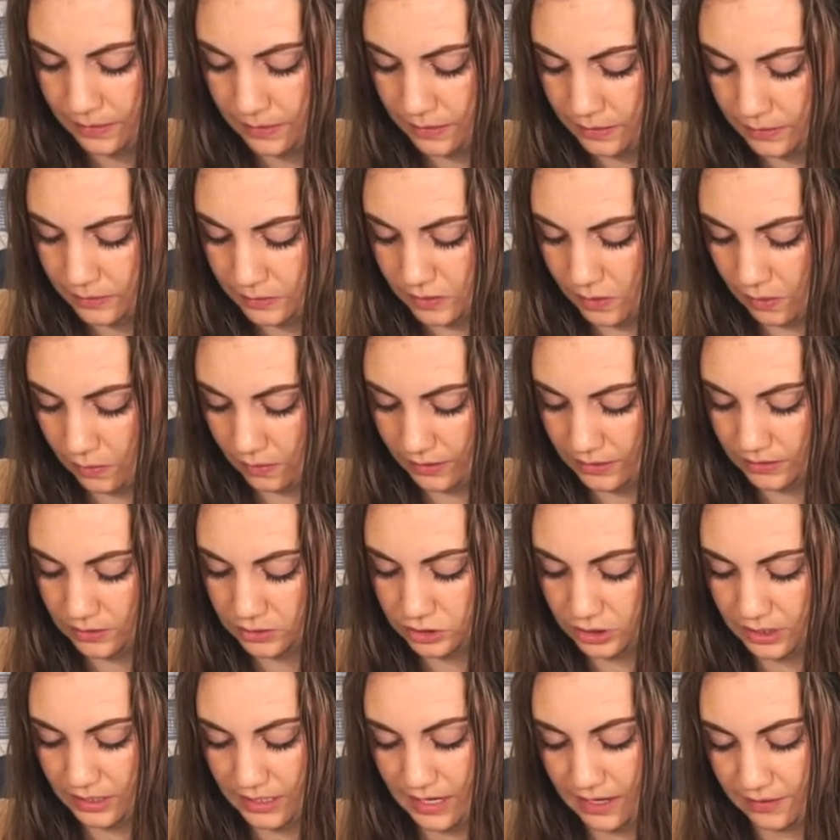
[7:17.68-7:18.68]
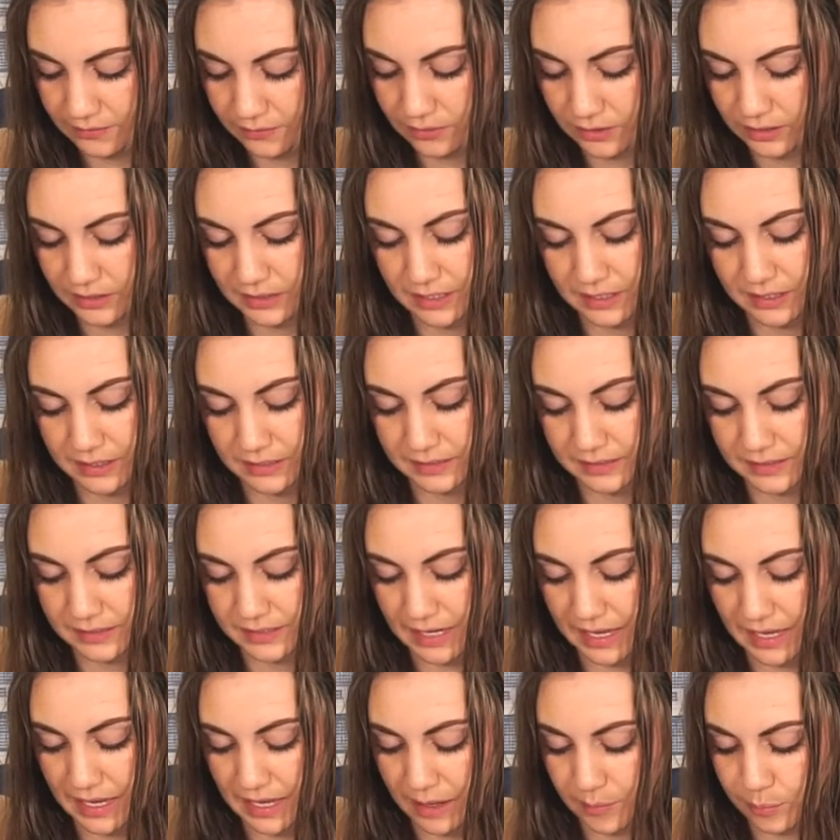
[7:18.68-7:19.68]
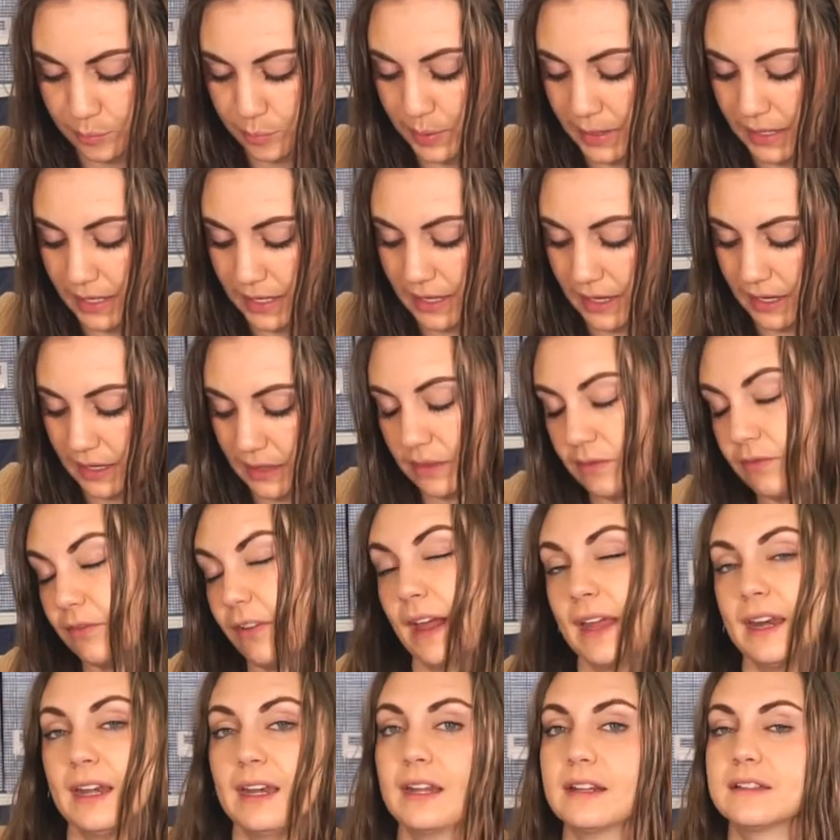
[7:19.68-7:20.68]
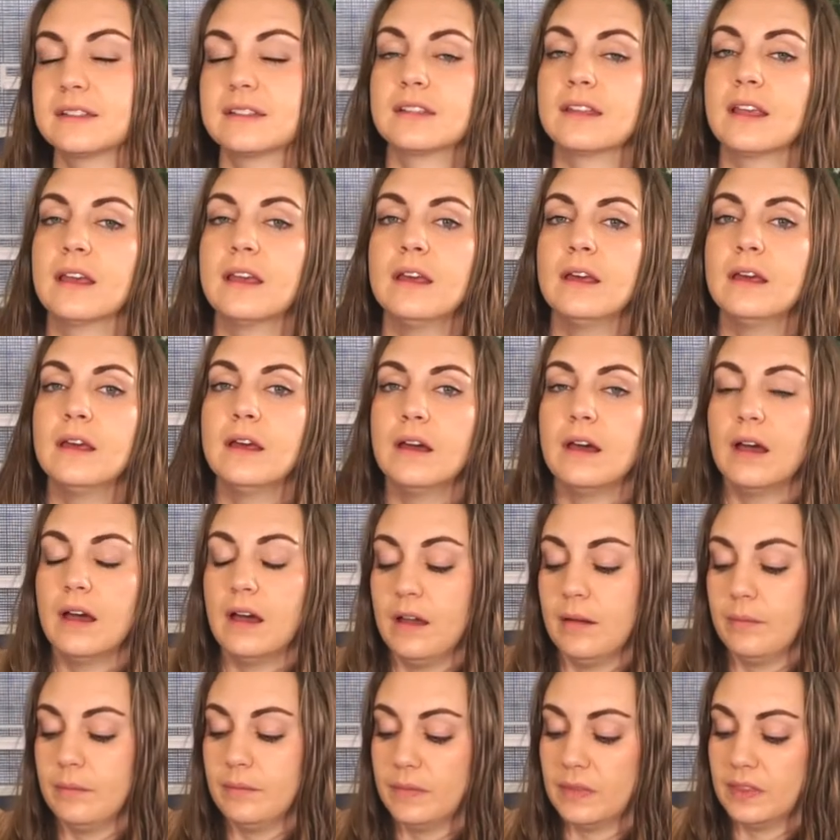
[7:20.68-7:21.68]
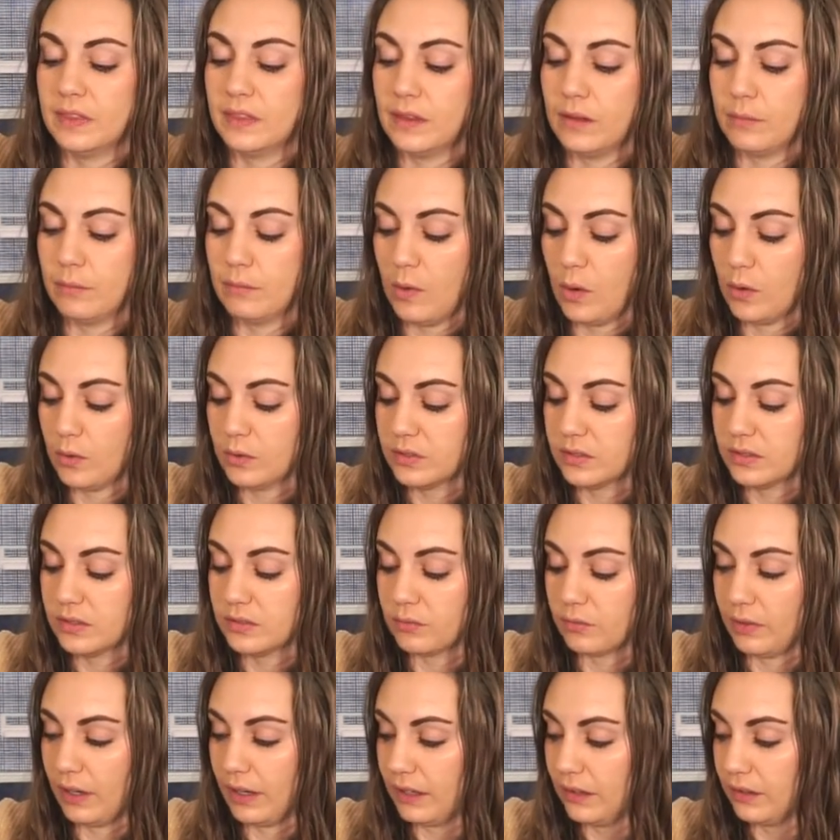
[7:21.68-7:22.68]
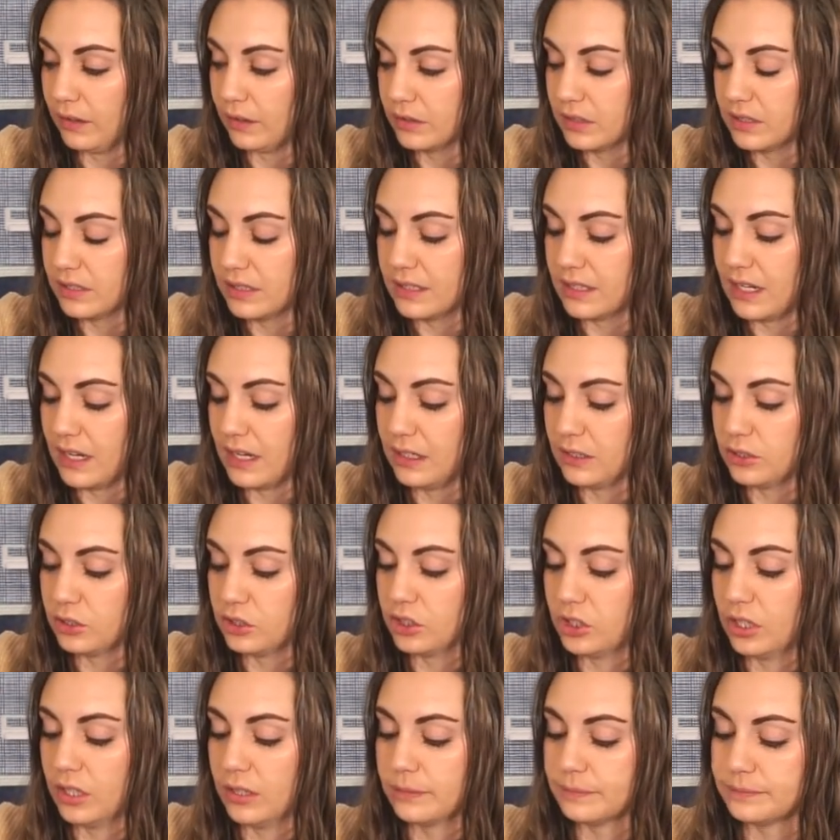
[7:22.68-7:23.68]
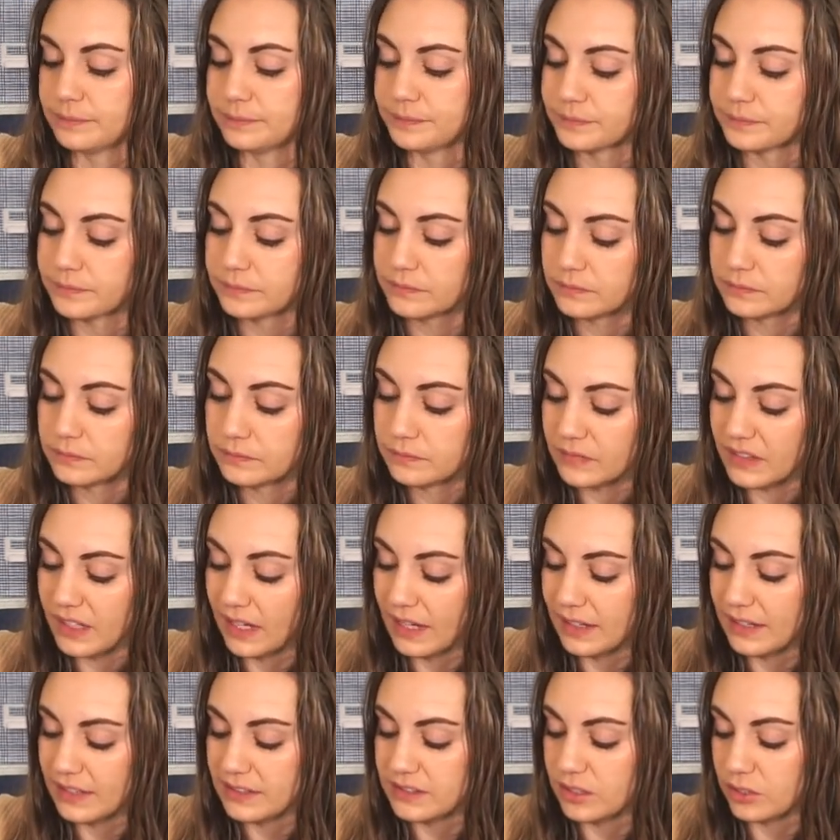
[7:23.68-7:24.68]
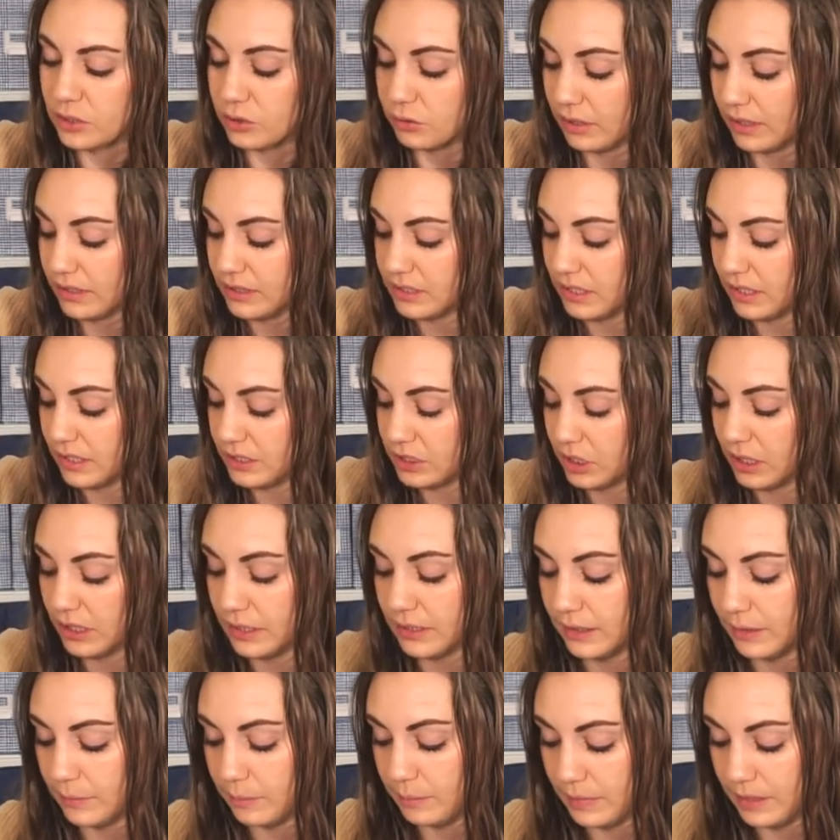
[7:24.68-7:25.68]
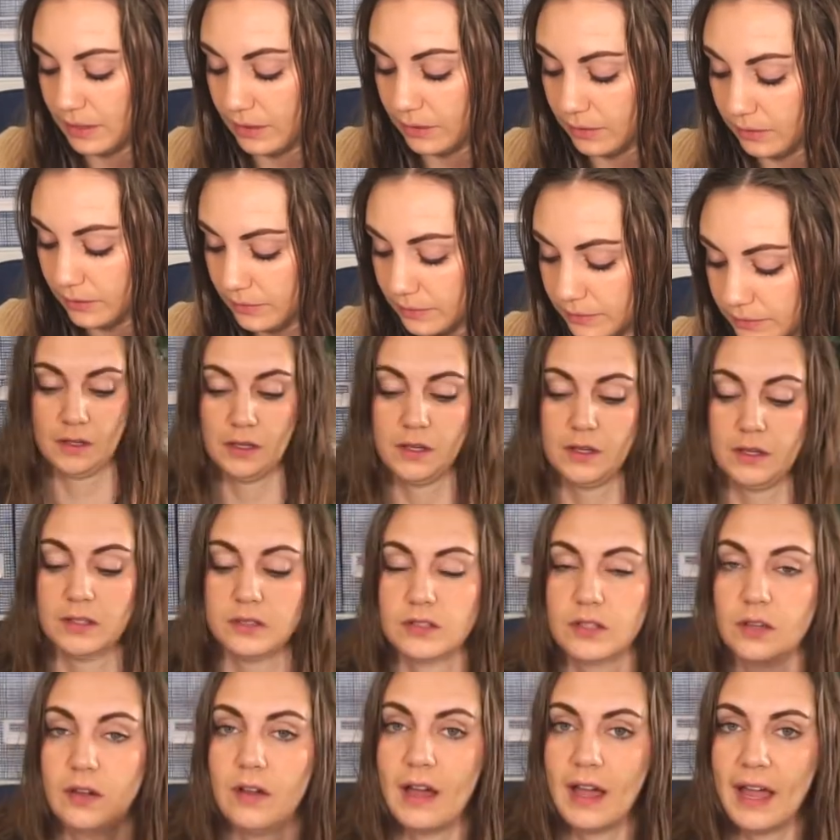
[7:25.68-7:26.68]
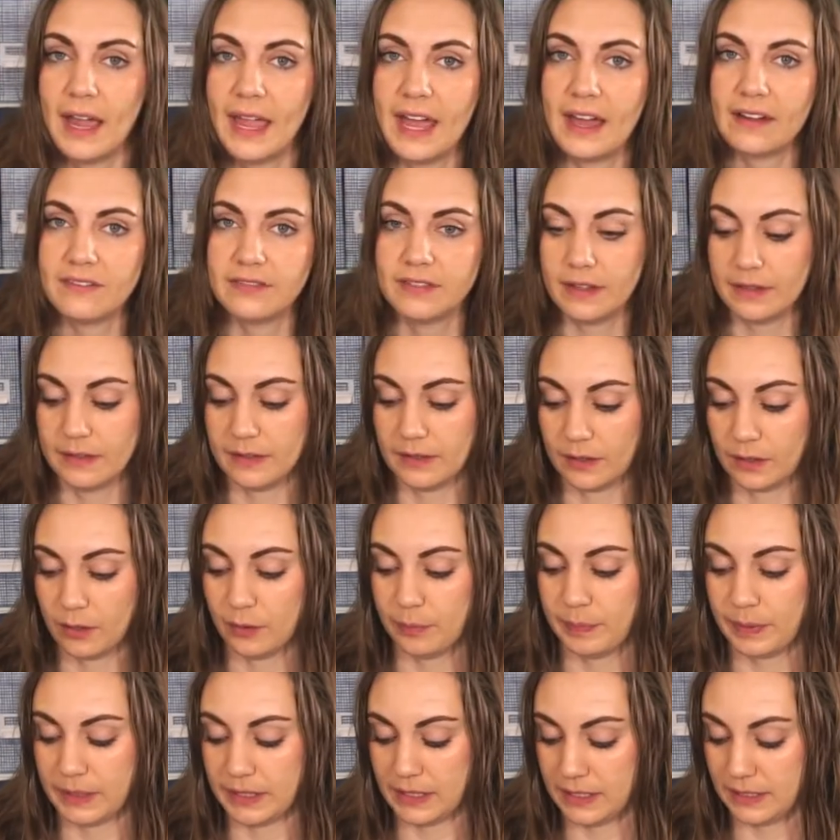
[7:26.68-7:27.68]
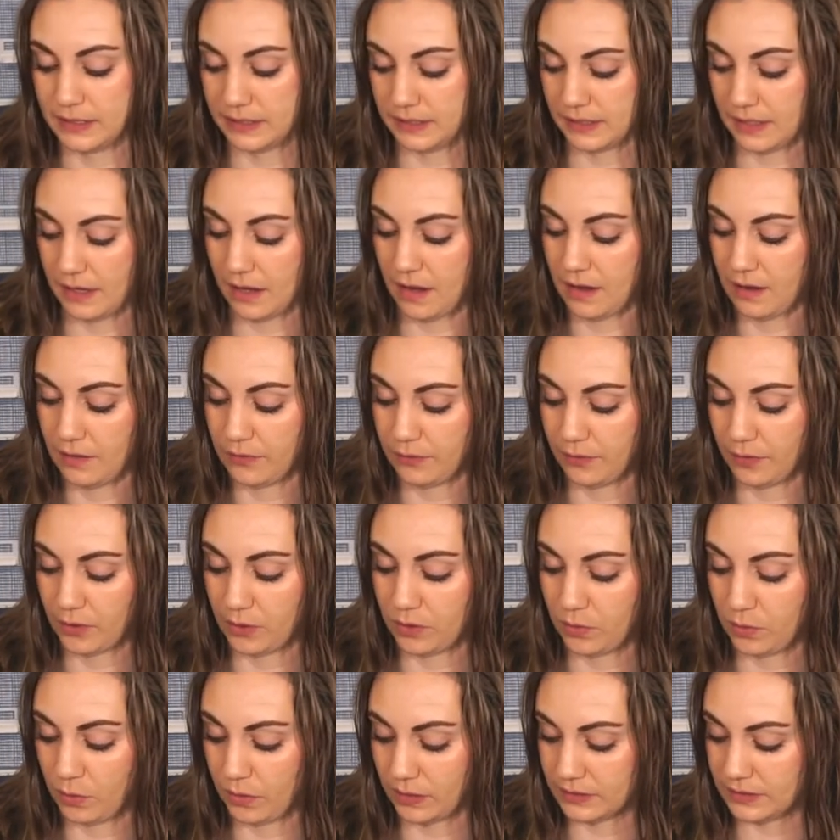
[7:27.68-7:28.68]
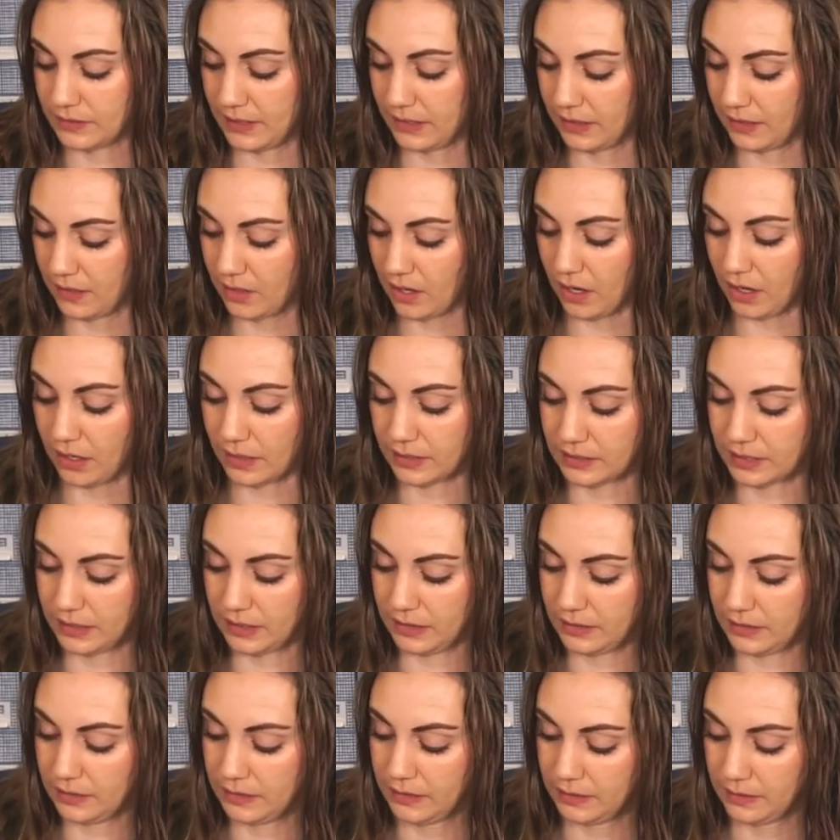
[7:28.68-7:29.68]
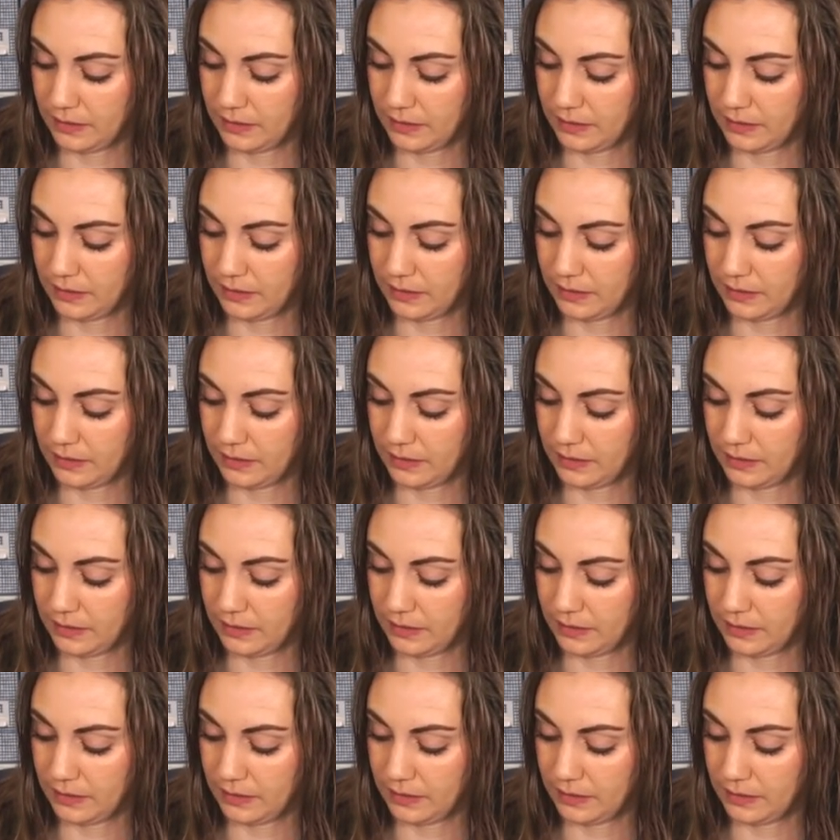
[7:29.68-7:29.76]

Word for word: So I usually have her stay at B. I find it's um, the most regular stitch, and it's a straight stitch in the middle. So I have a little piece of quilting cotton,